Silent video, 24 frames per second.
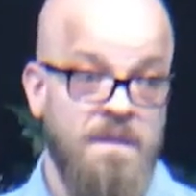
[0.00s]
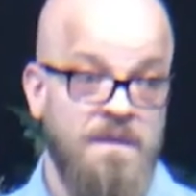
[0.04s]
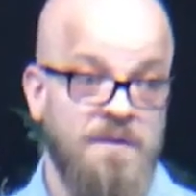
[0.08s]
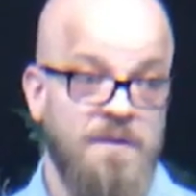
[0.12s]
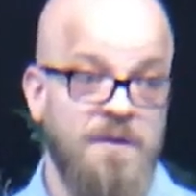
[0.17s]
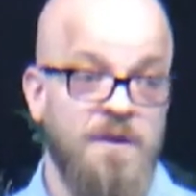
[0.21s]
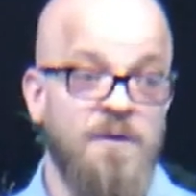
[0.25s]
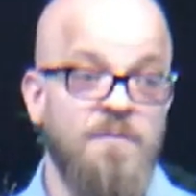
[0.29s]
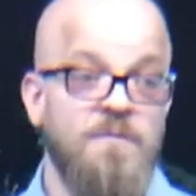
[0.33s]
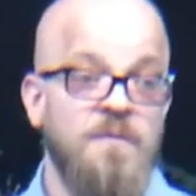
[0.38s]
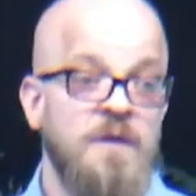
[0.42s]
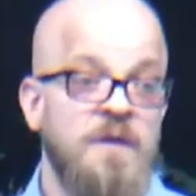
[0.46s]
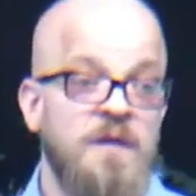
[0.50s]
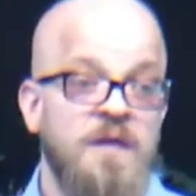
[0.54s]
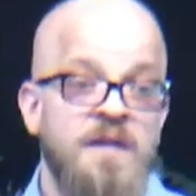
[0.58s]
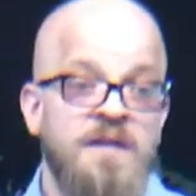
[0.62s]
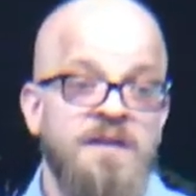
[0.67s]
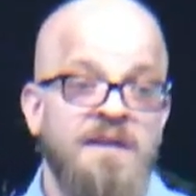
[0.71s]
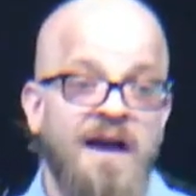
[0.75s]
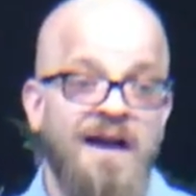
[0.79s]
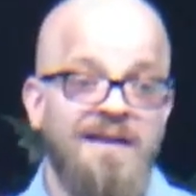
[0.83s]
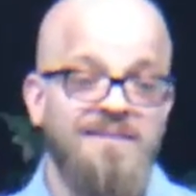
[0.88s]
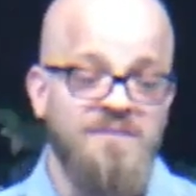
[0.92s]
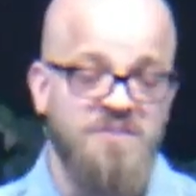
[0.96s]
You know,
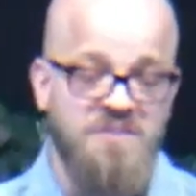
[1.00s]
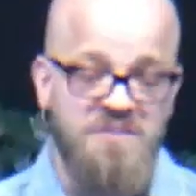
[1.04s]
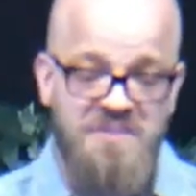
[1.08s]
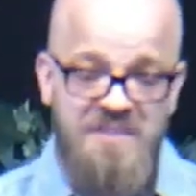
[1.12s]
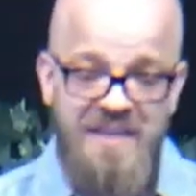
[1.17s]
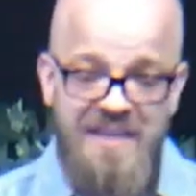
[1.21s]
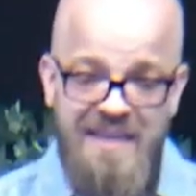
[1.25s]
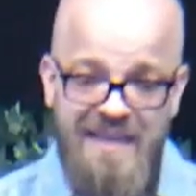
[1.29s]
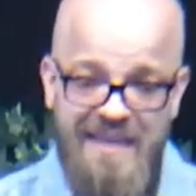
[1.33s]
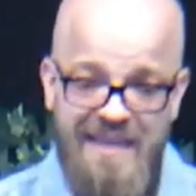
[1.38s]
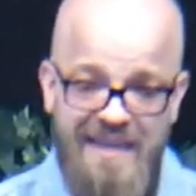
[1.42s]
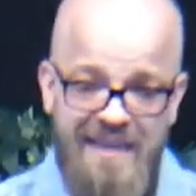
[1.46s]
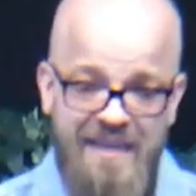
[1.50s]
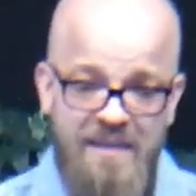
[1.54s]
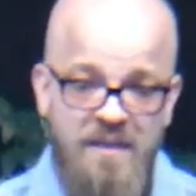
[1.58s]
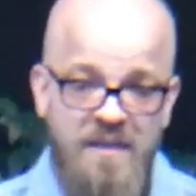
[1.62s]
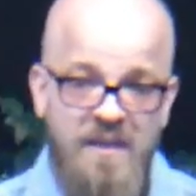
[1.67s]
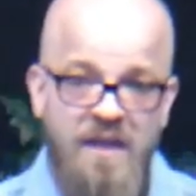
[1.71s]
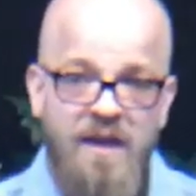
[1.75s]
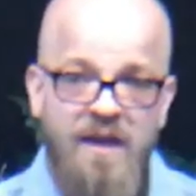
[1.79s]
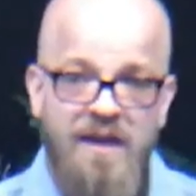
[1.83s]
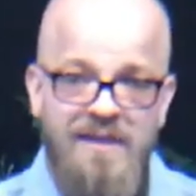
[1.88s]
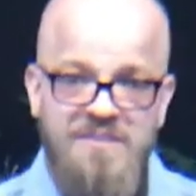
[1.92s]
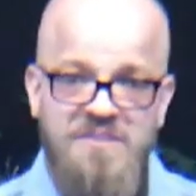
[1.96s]
not seeking
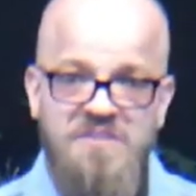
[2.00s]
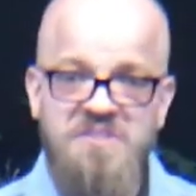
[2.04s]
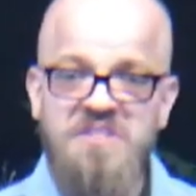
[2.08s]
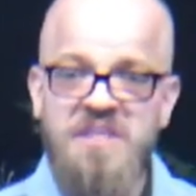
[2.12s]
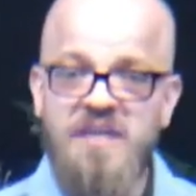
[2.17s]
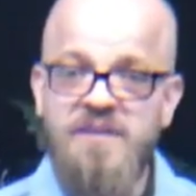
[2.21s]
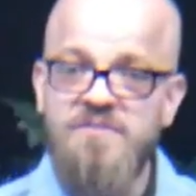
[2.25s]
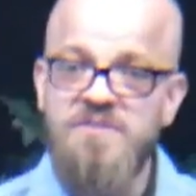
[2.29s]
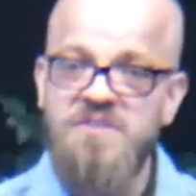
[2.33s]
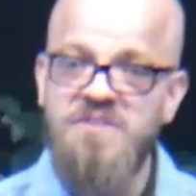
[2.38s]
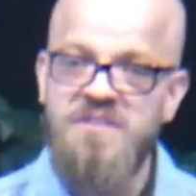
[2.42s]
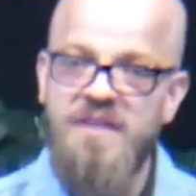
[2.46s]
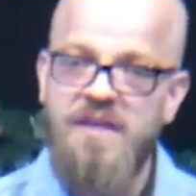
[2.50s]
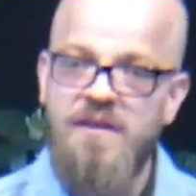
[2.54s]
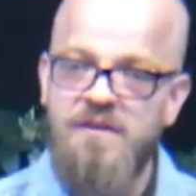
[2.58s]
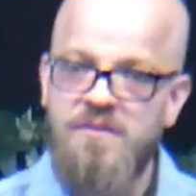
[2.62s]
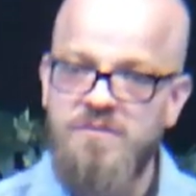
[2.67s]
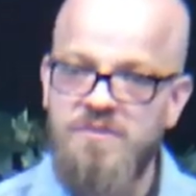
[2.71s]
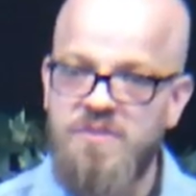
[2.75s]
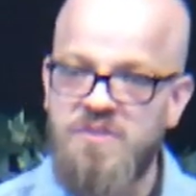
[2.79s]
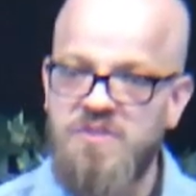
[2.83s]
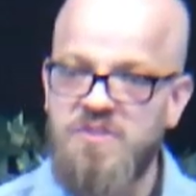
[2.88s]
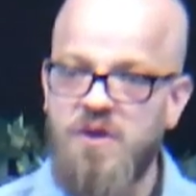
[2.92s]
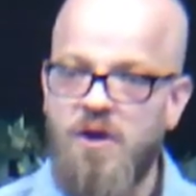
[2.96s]
a self
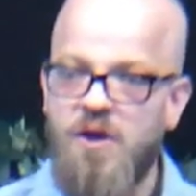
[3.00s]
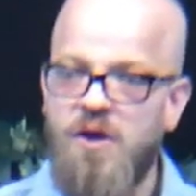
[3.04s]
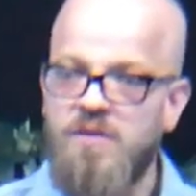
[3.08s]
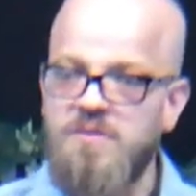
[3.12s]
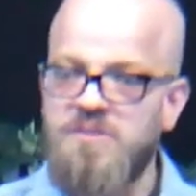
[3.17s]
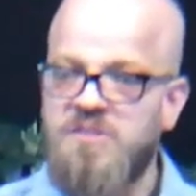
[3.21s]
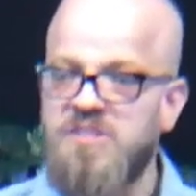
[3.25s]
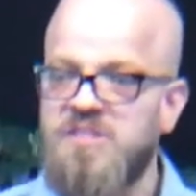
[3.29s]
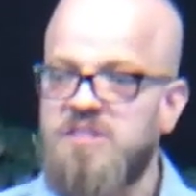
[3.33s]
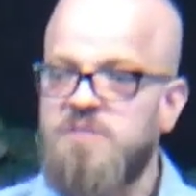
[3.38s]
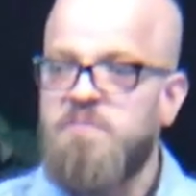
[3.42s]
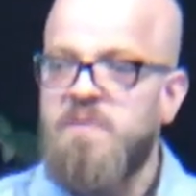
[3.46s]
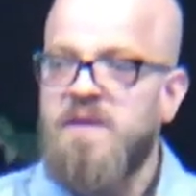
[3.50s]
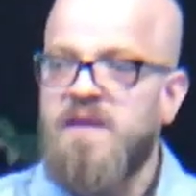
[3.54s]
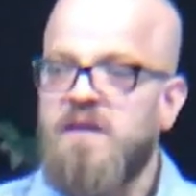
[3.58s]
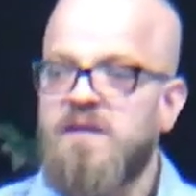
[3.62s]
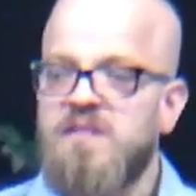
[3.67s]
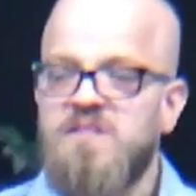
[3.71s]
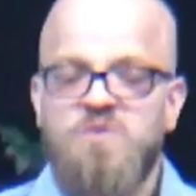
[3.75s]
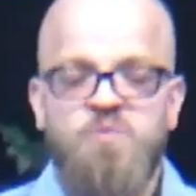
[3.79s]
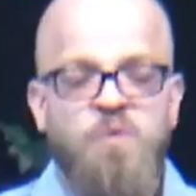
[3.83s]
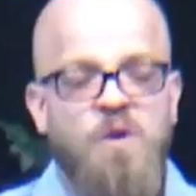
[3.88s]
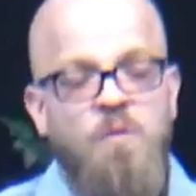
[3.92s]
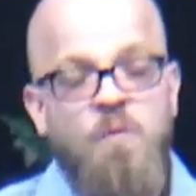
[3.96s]
centered song just
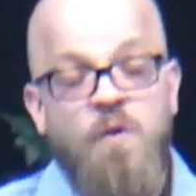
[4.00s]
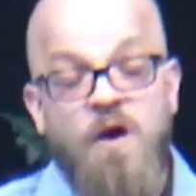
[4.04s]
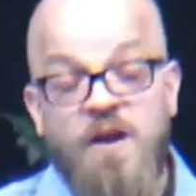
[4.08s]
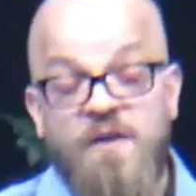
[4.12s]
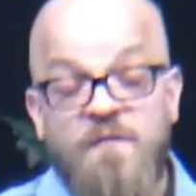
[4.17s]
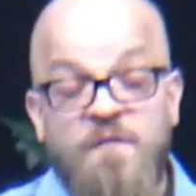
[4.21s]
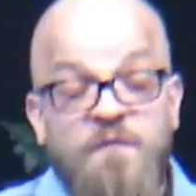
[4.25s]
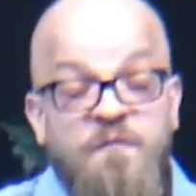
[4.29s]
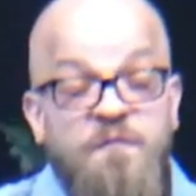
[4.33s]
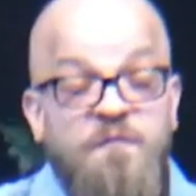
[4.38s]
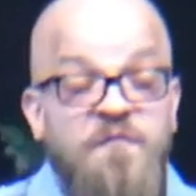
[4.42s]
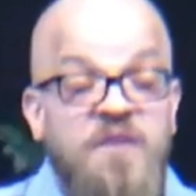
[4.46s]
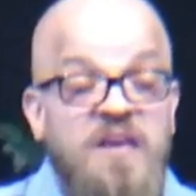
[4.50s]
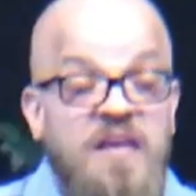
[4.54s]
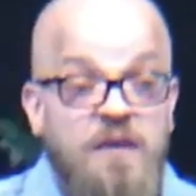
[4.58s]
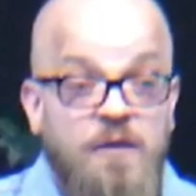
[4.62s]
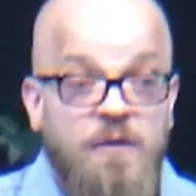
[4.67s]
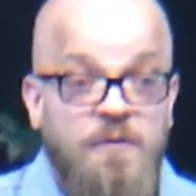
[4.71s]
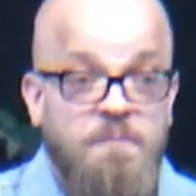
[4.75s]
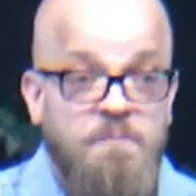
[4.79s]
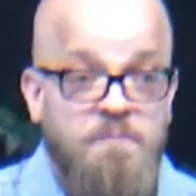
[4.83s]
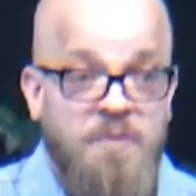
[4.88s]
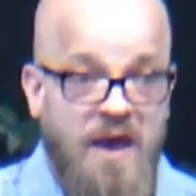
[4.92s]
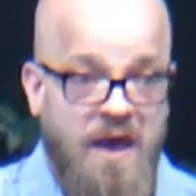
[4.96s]
because we want to
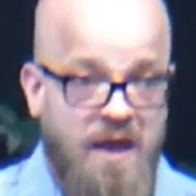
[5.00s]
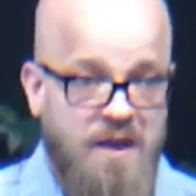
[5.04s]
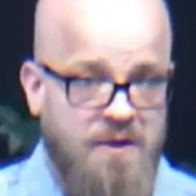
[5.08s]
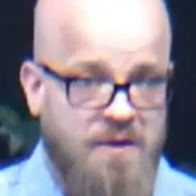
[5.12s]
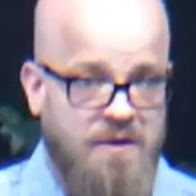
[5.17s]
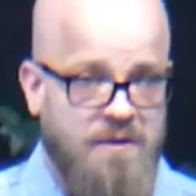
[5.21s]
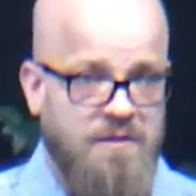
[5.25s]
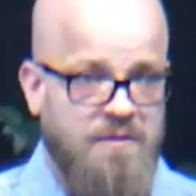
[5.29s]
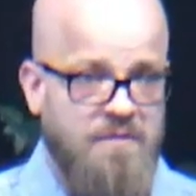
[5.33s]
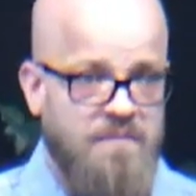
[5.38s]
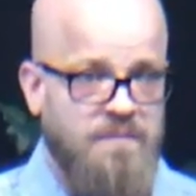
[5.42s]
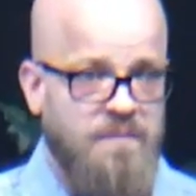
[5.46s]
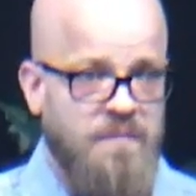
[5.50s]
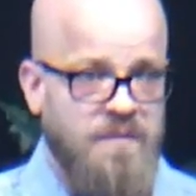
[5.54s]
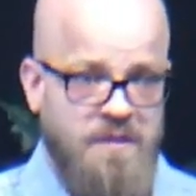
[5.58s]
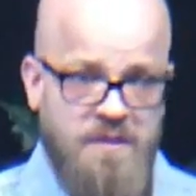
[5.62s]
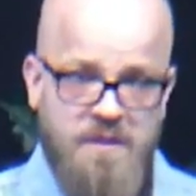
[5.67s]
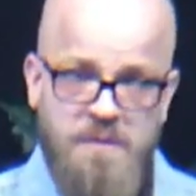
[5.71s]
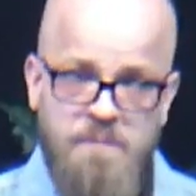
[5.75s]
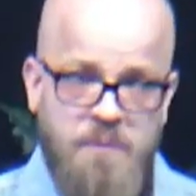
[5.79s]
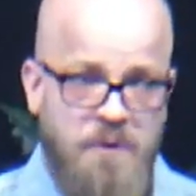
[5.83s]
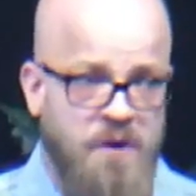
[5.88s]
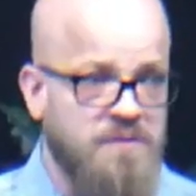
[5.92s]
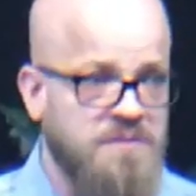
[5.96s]
feel better,
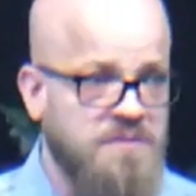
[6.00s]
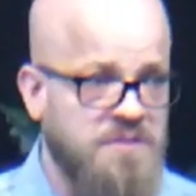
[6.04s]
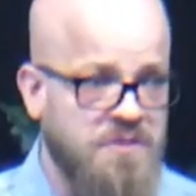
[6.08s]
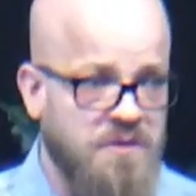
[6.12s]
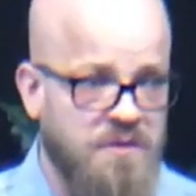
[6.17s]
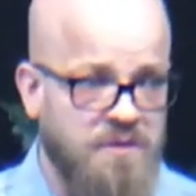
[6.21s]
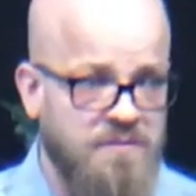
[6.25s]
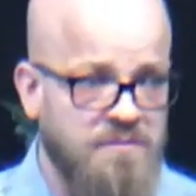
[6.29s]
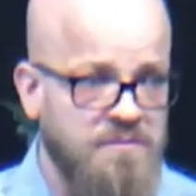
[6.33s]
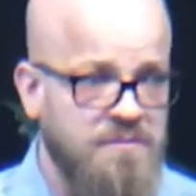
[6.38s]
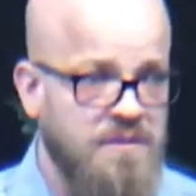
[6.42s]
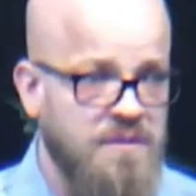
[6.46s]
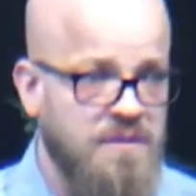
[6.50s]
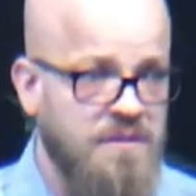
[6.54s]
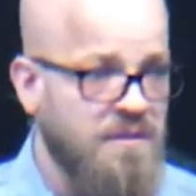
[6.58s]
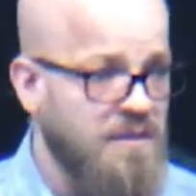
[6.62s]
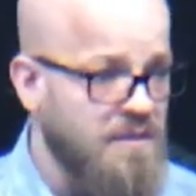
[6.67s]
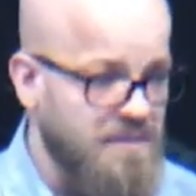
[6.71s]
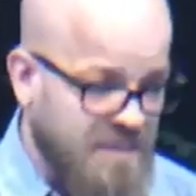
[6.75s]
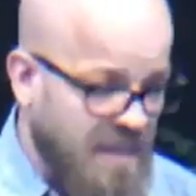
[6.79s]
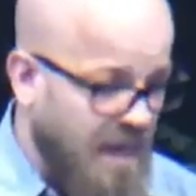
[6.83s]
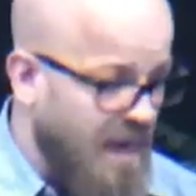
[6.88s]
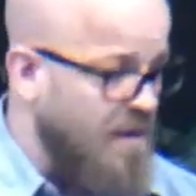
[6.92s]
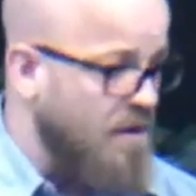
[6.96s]
nothing personal
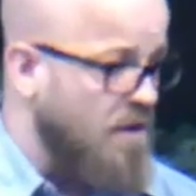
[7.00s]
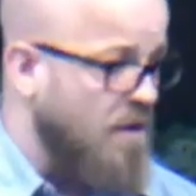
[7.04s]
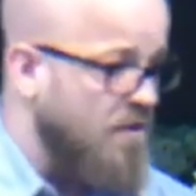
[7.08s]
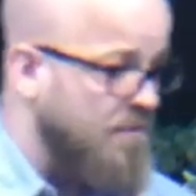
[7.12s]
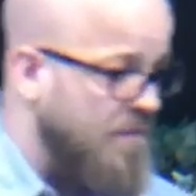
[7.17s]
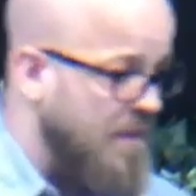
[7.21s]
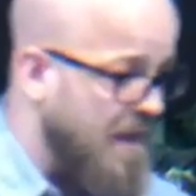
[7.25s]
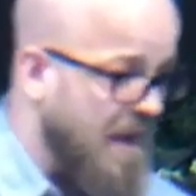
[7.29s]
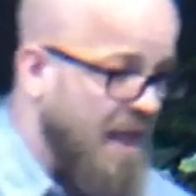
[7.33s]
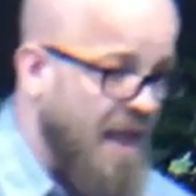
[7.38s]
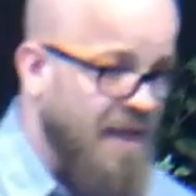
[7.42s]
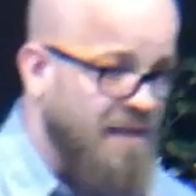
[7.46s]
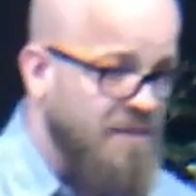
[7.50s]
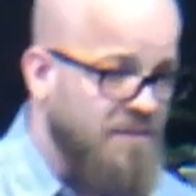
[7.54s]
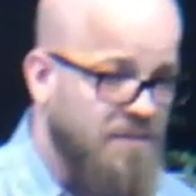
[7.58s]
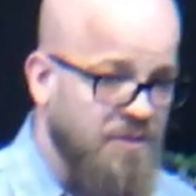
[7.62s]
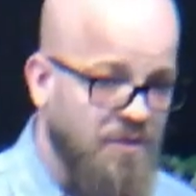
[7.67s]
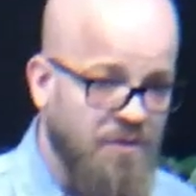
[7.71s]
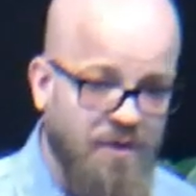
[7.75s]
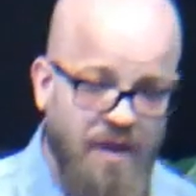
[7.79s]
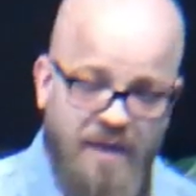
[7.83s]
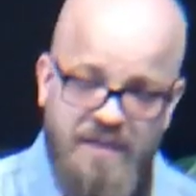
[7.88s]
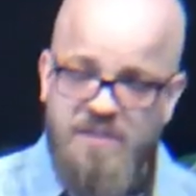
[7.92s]
because I know that I do.